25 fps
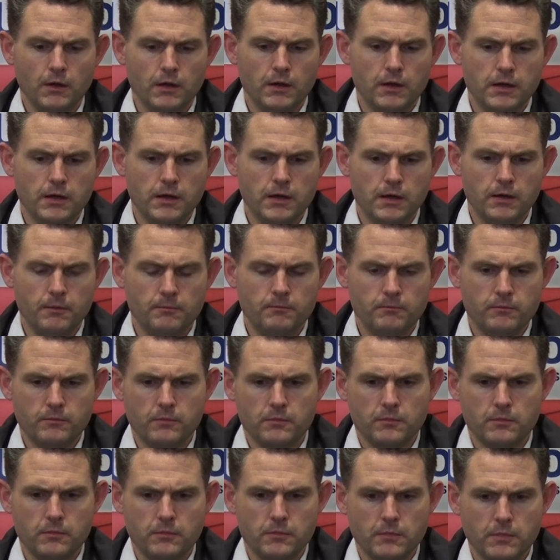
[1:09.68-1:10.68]

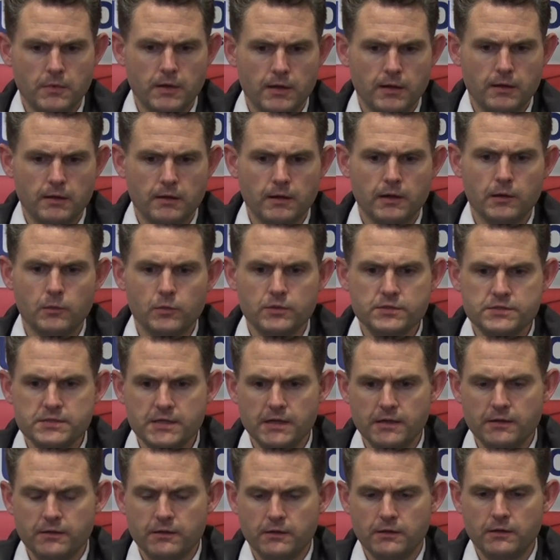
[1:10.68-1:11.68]
I would
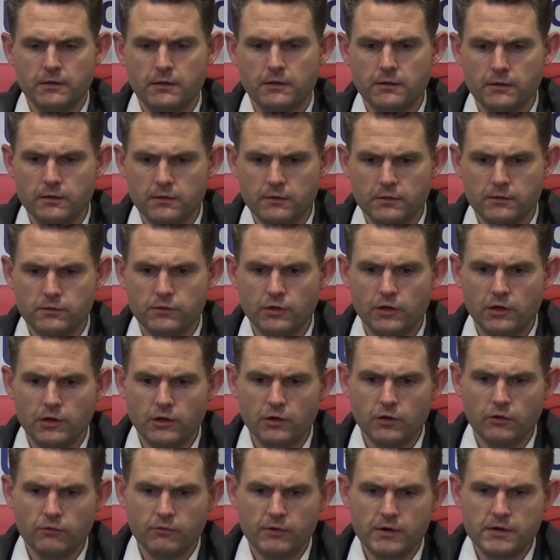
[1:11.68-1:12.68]
say the
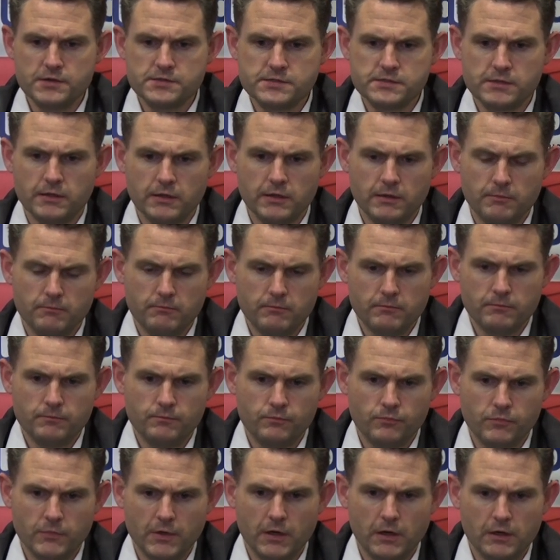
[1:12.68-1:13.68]
turnovers
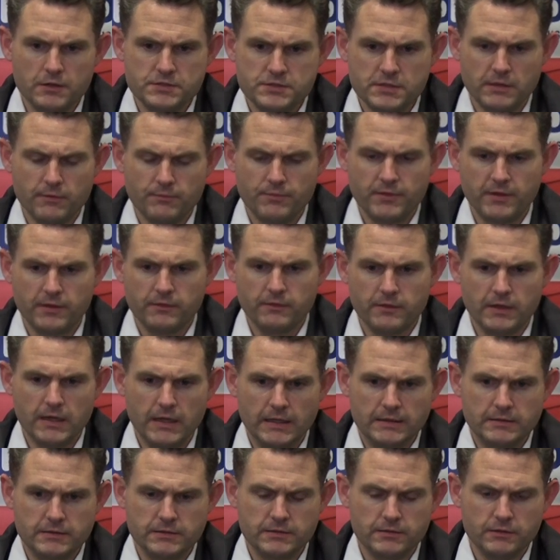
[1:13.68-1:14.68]
are something
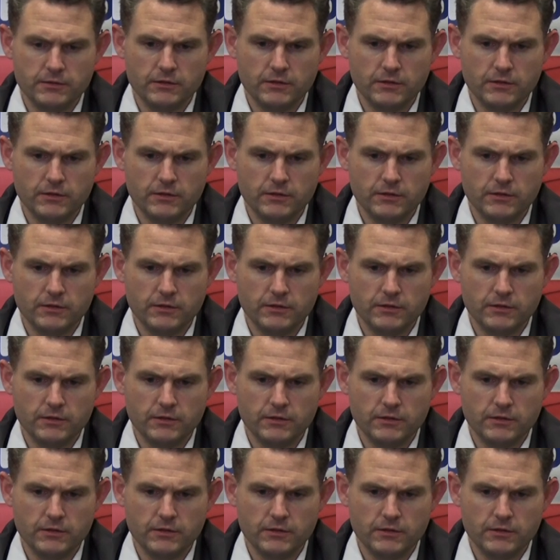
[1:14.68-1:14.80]
that,